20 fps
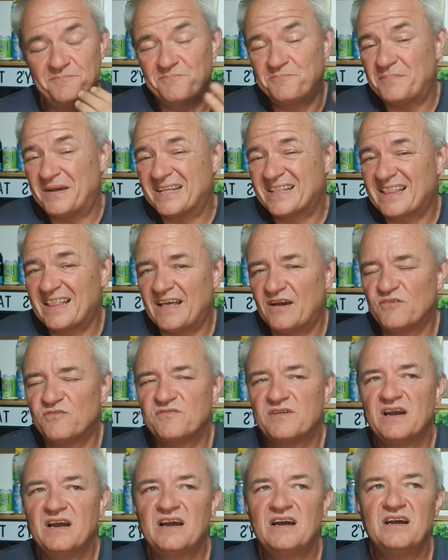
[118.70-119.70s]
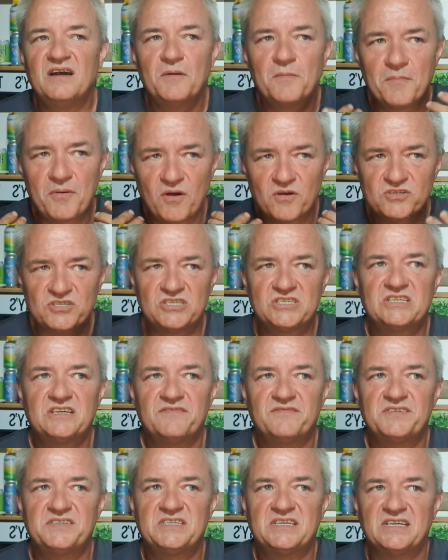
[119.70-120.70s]
mental health
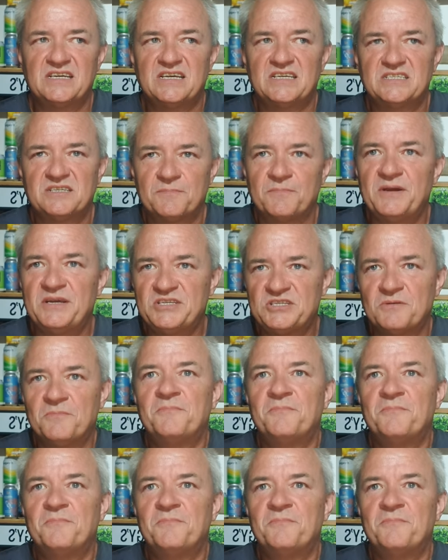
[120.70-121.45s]
positivity is is